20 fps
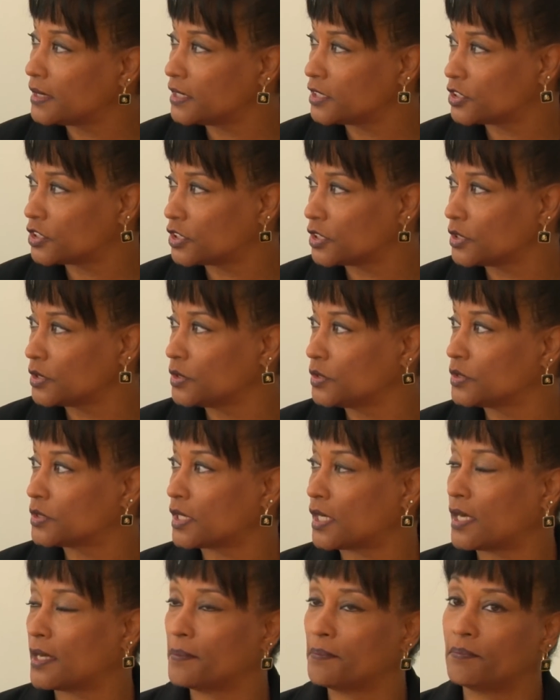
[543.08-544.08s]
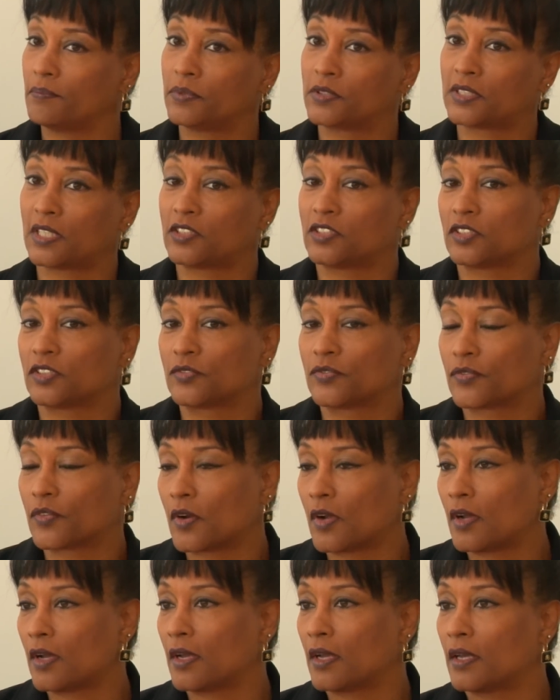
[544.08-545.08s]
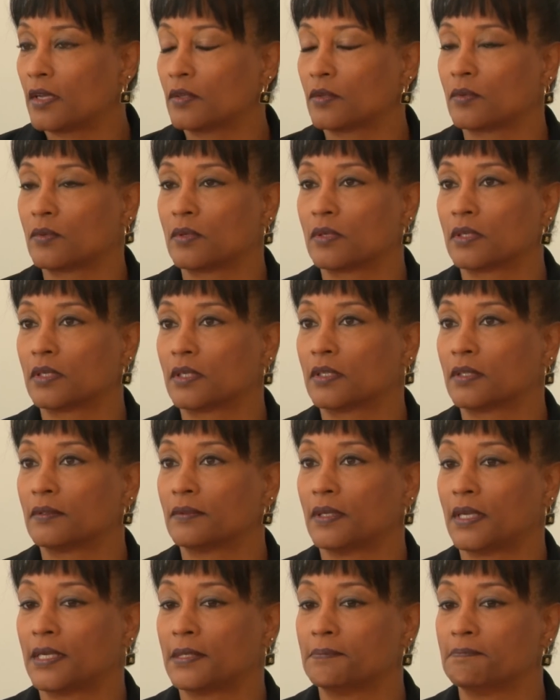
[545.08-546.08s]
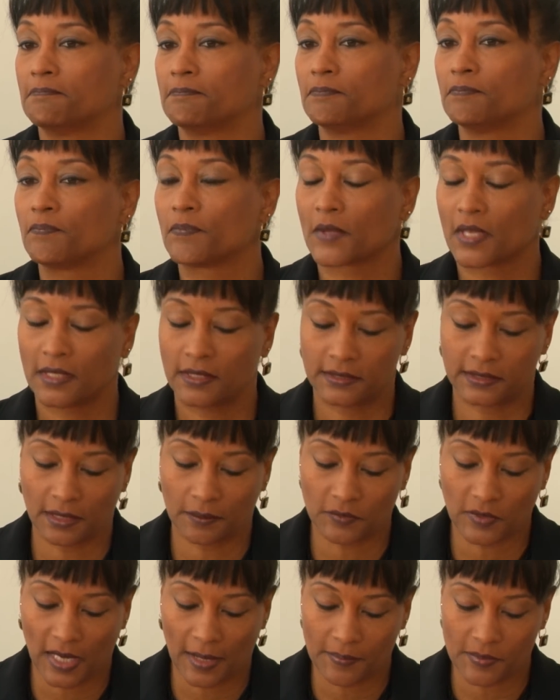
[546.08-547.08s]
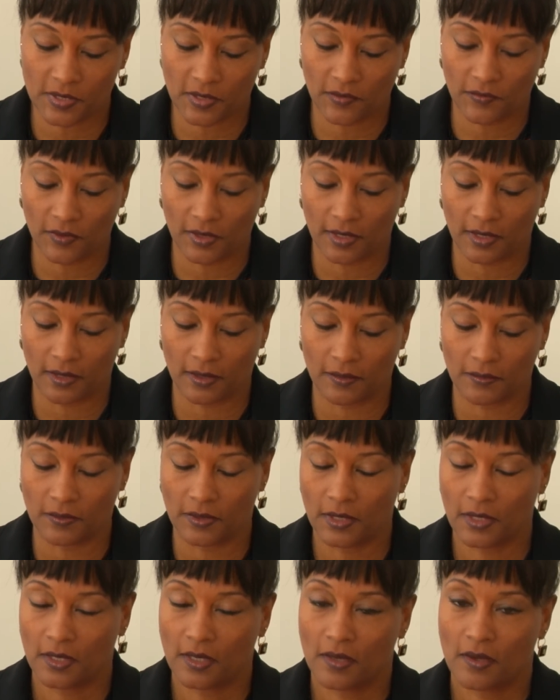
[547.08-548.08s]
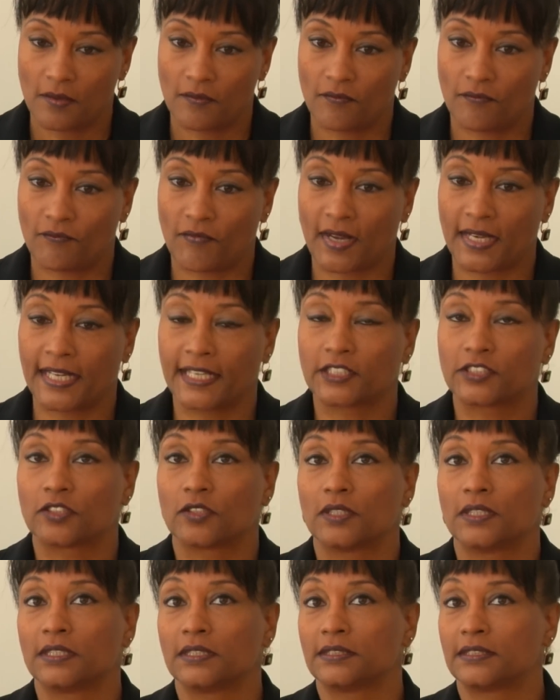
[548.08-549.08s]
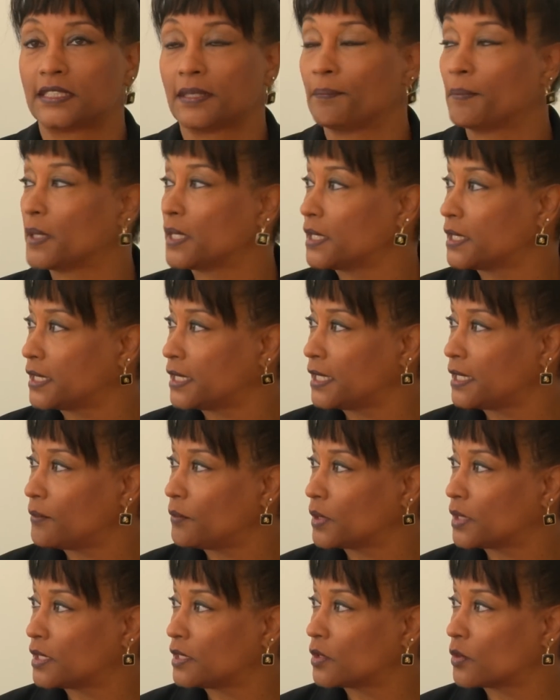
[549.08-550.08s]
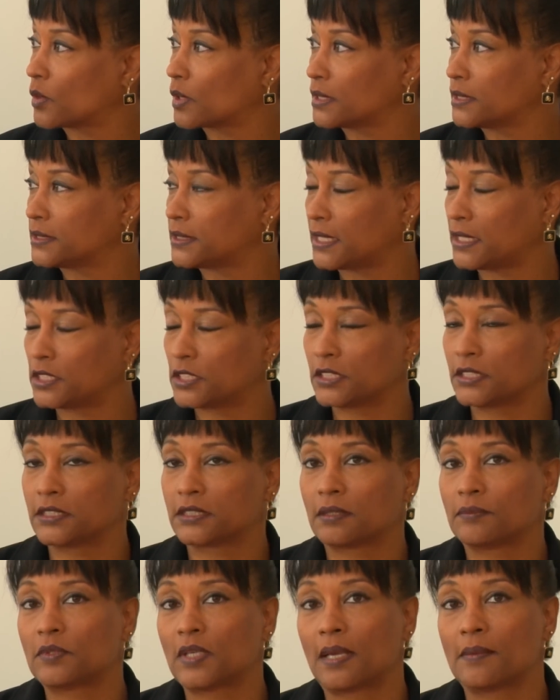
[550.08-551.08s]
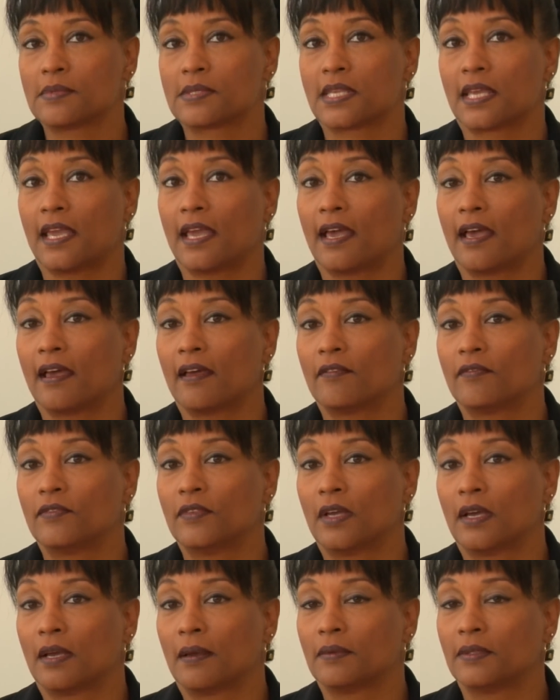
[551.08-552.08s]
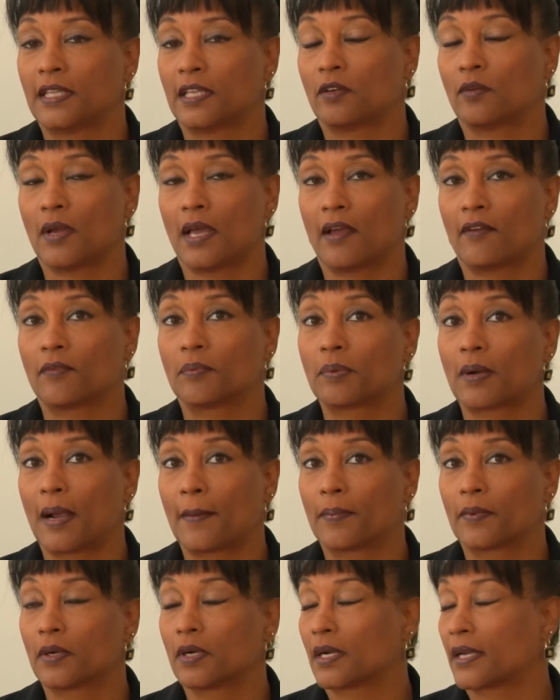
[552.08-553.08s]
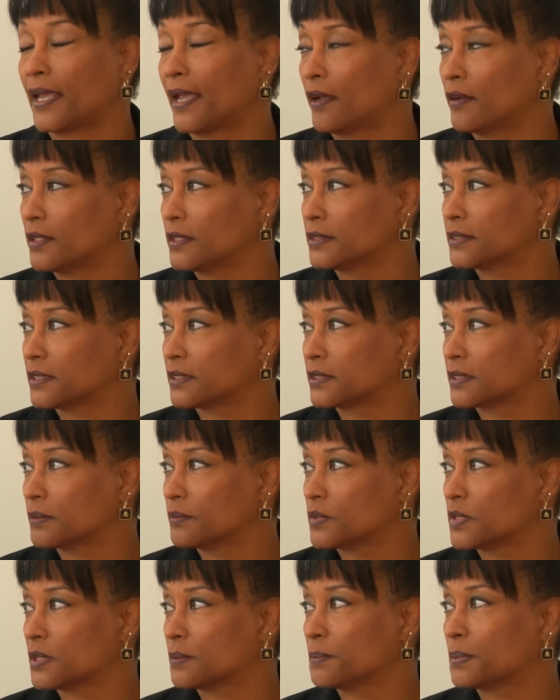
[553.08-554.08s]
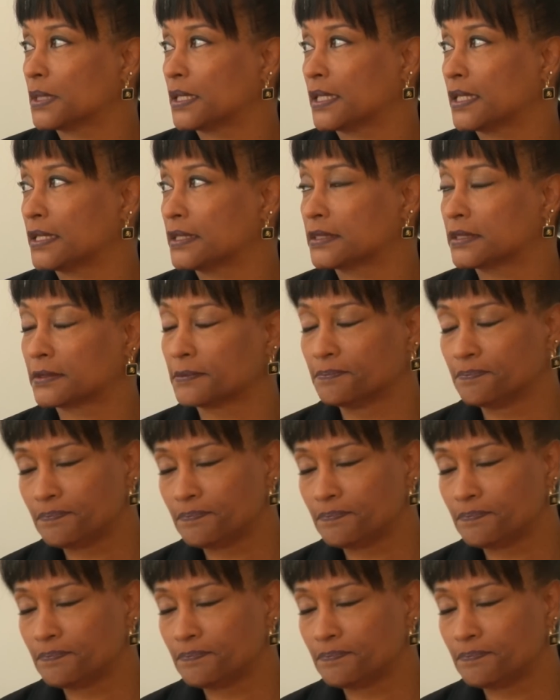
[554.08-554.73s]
issues such as fraud or some types of financial instability within their organization. Sometimes they don't have proper accounting systems in place.